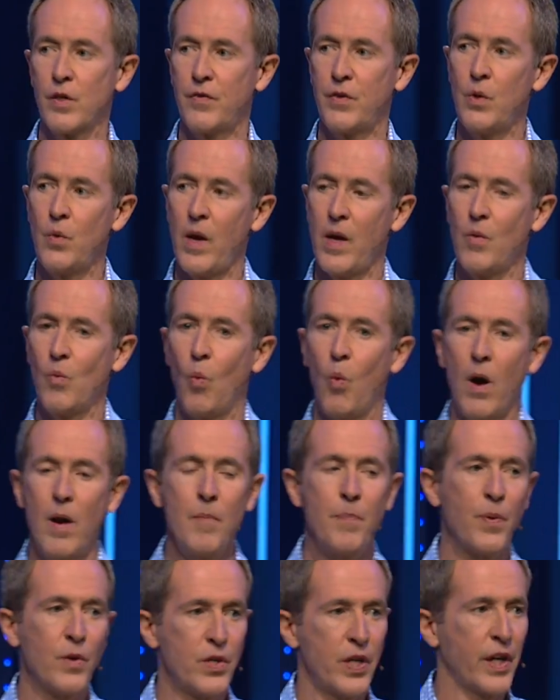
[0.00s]
of you in
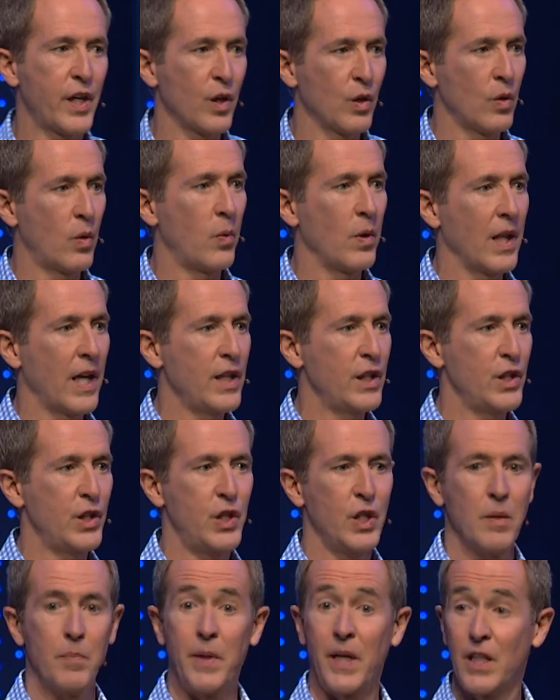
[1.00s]
one particular
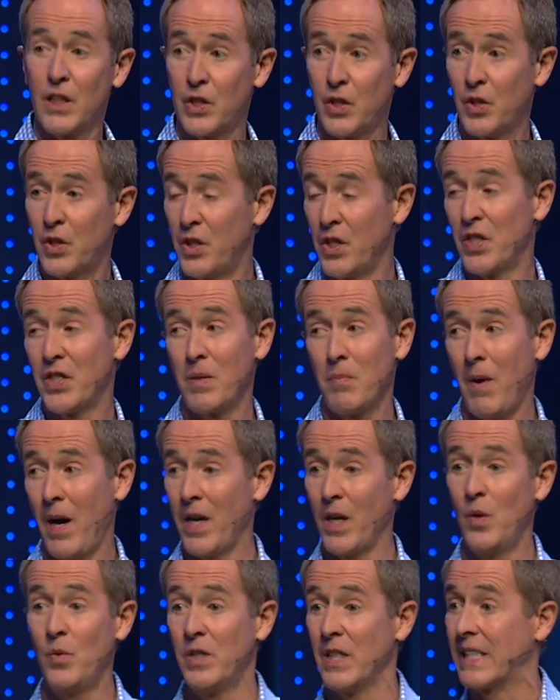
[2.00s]
relationship because there's just
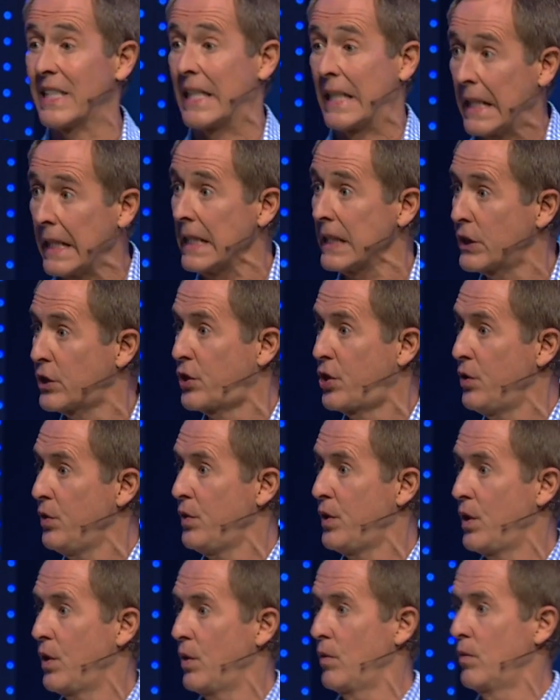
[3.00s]
somebody who just gets to
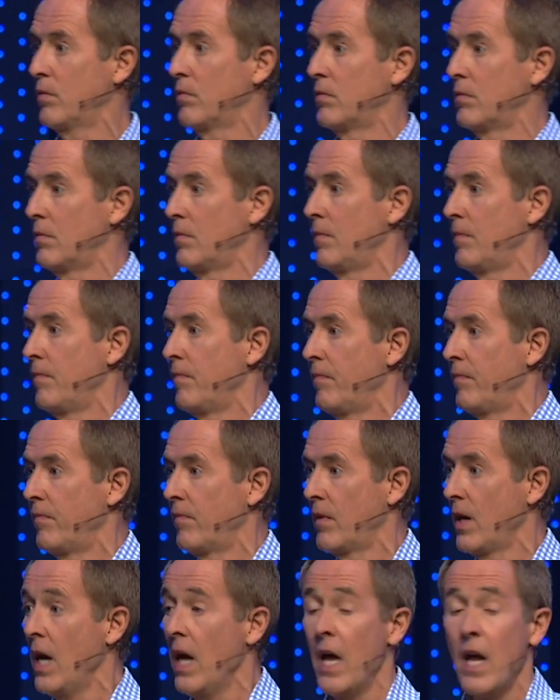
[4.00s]
you?
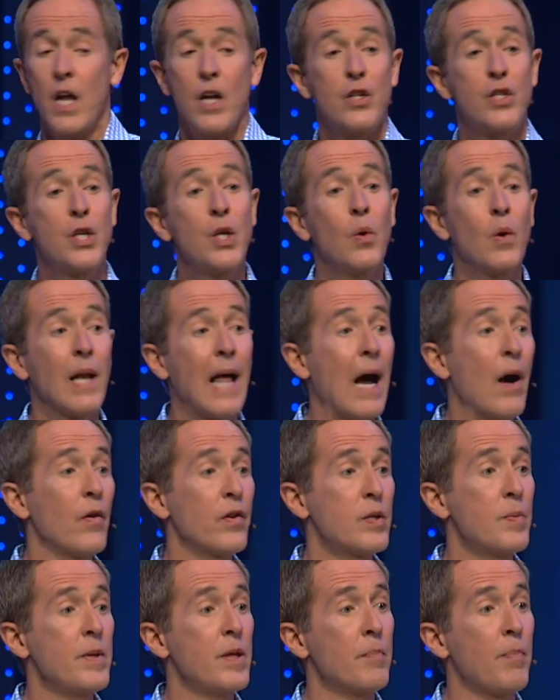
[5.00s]
Do you allow
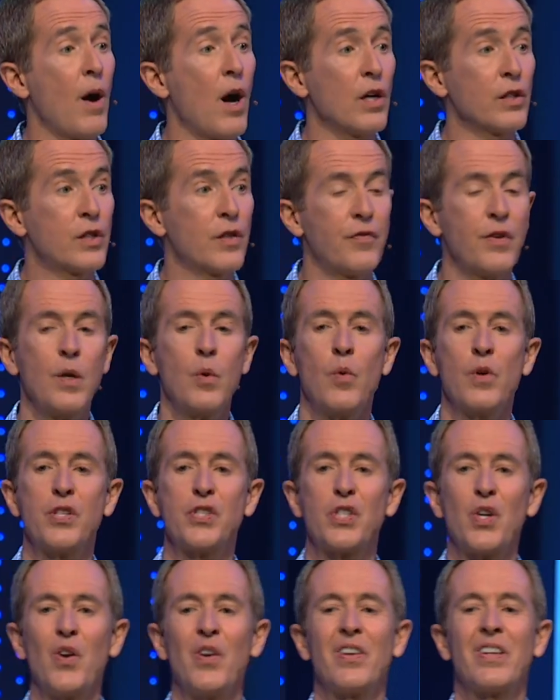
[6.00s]
it to be the boss of you with
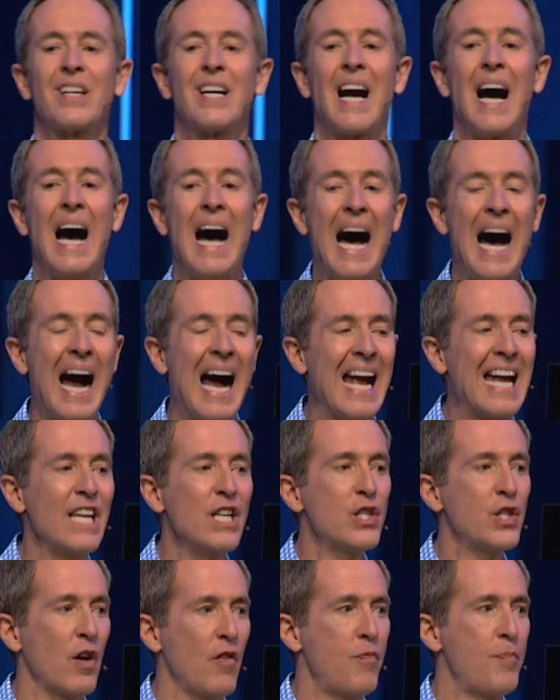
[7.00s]
certain
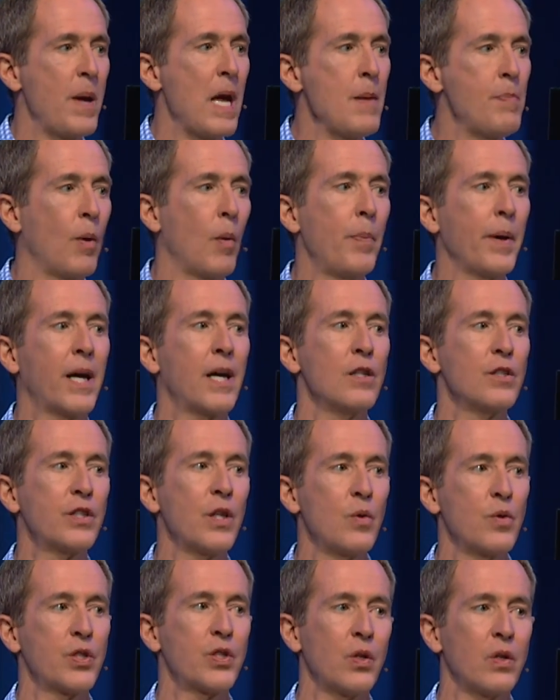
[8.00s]
kinds of people because
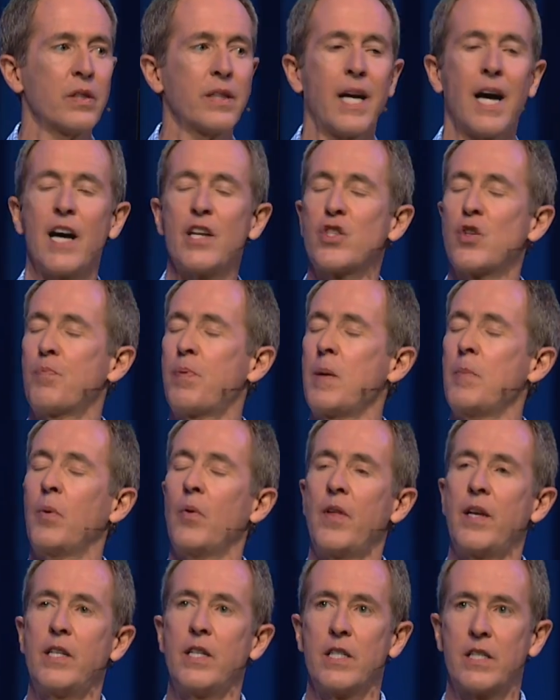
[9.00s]
those certain kinds of
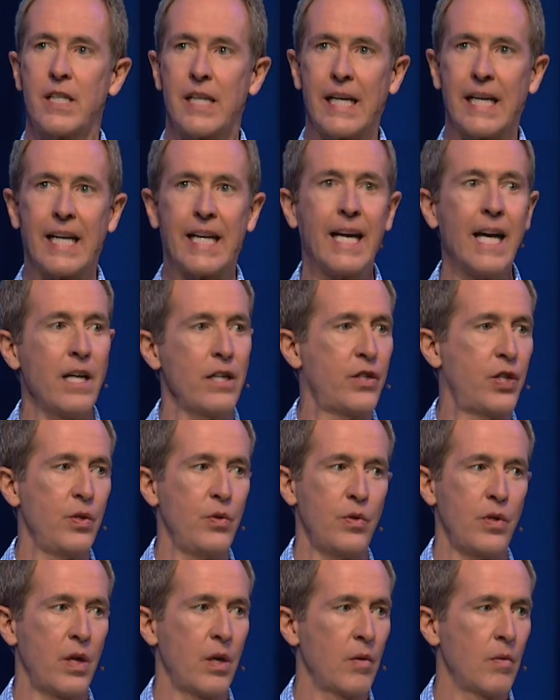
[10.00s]
people, they just get
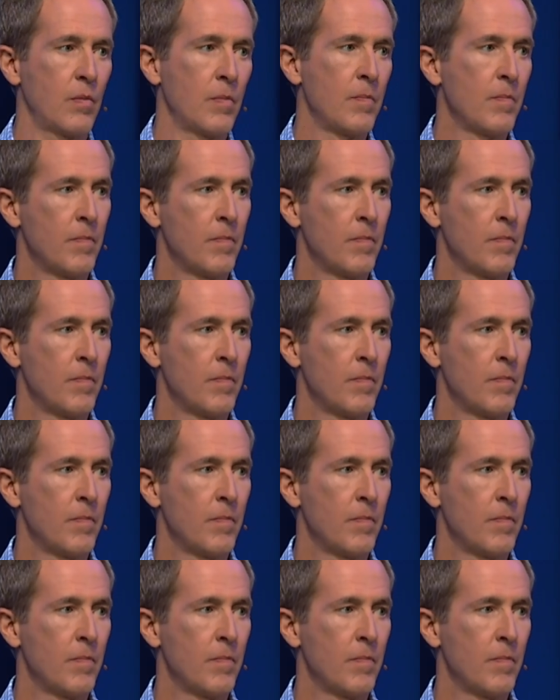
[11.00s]
to you?